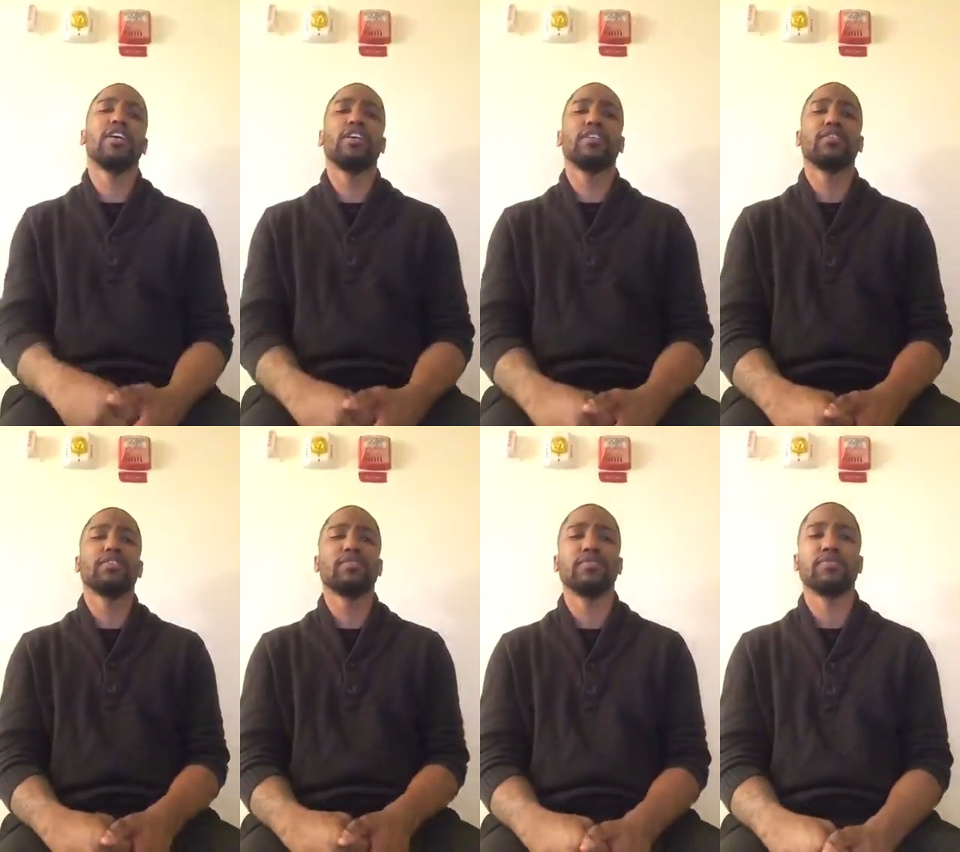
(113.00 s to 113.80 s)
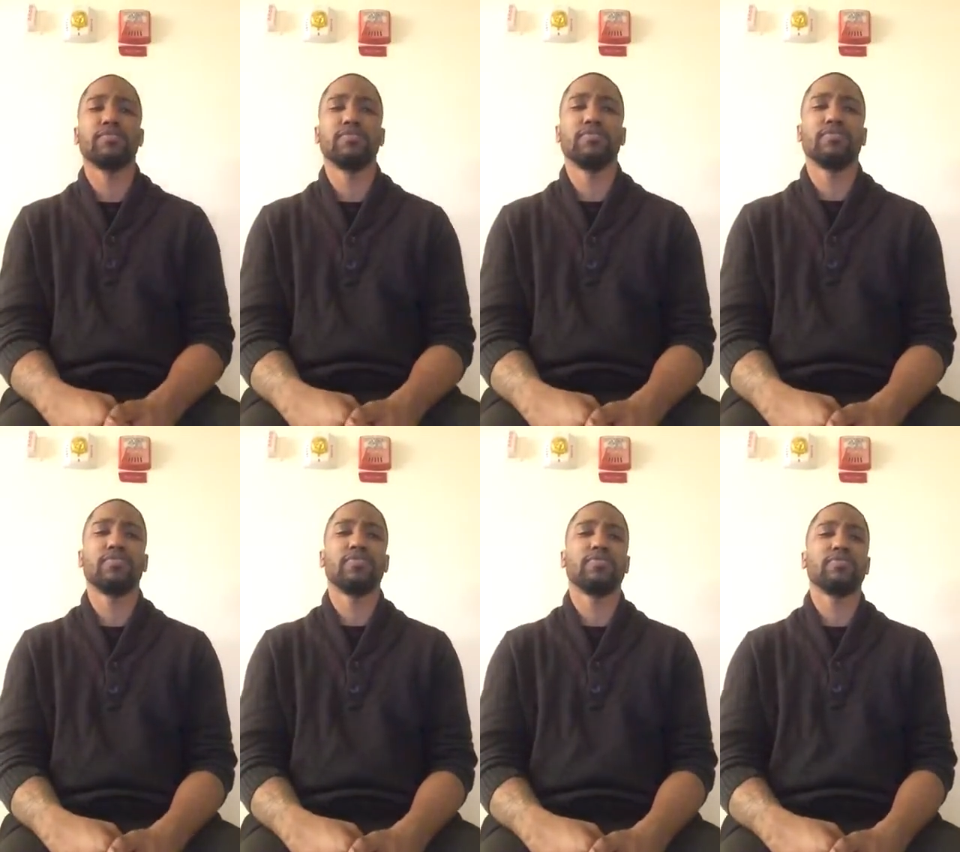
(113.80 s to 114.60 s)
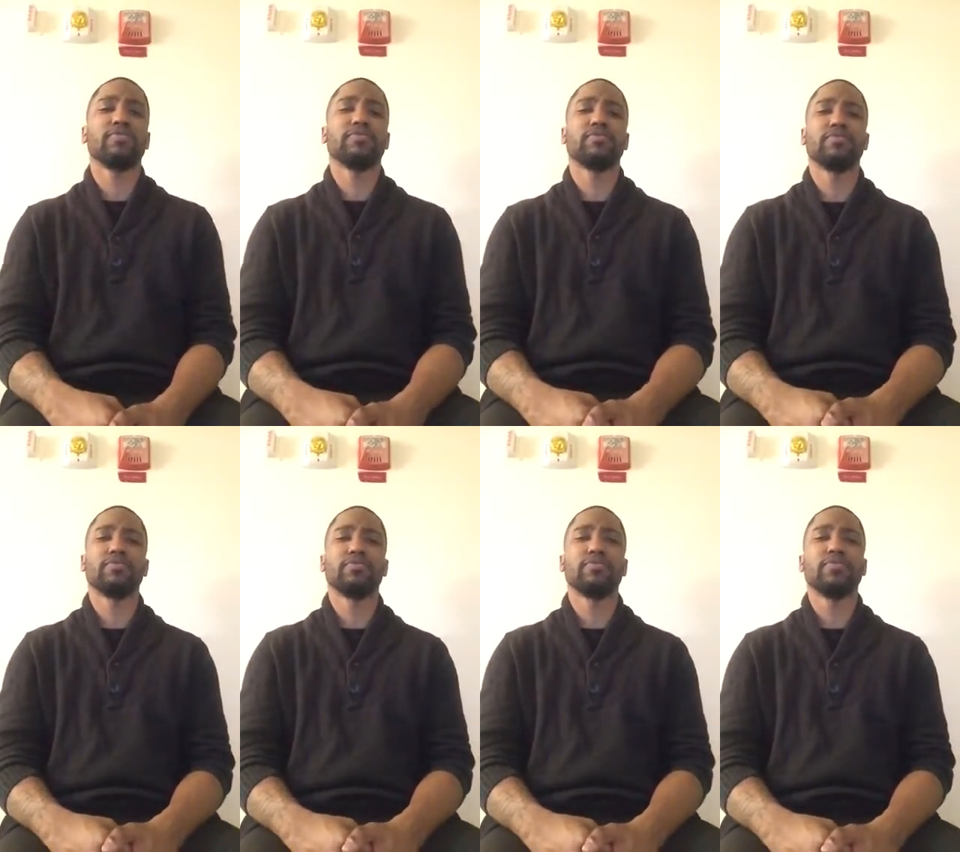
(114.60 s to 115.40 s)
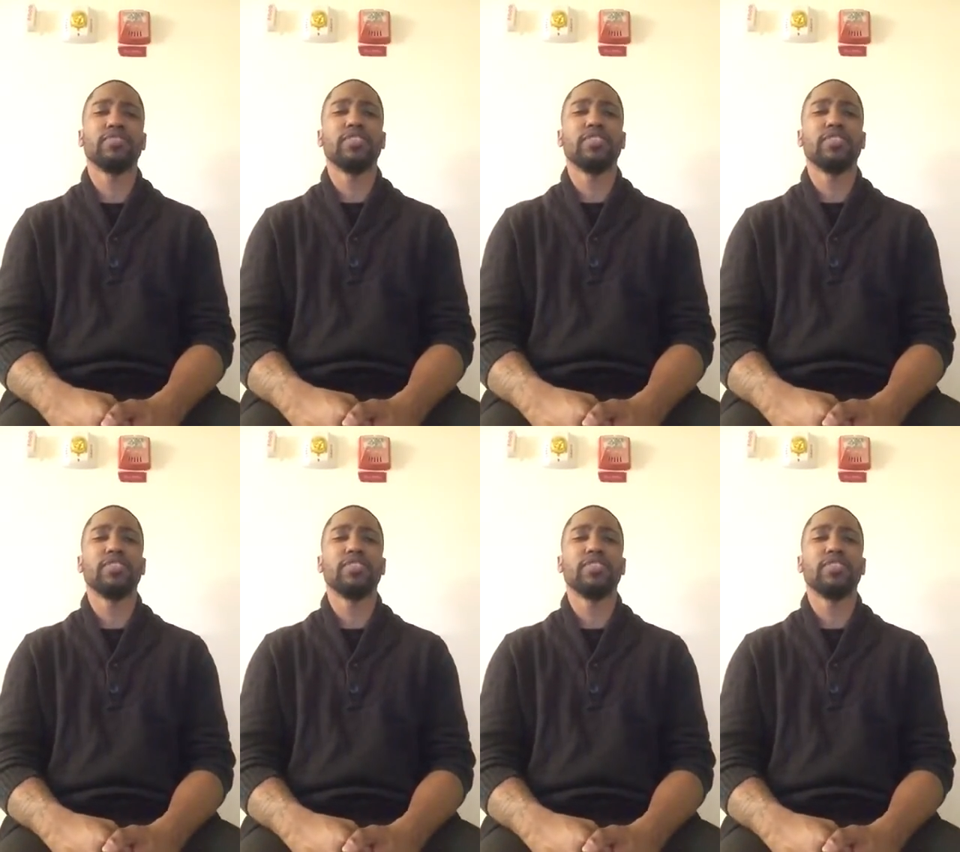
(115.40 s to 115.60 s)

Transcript: Nothing is said.